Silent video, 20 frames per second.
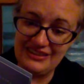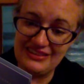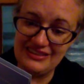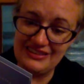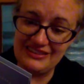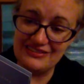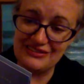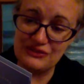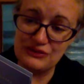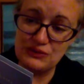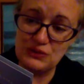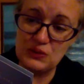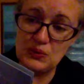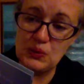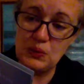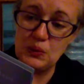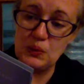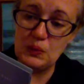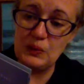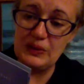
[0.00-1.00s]
this is
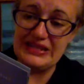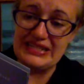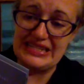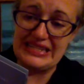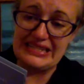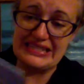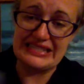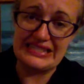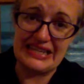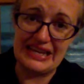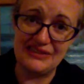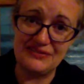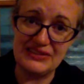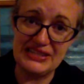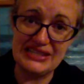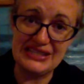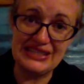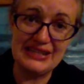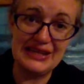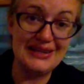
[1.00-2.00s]

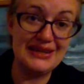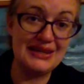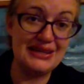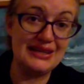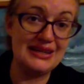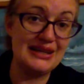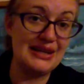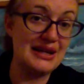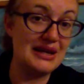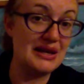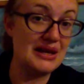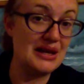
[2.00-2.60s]
$27, and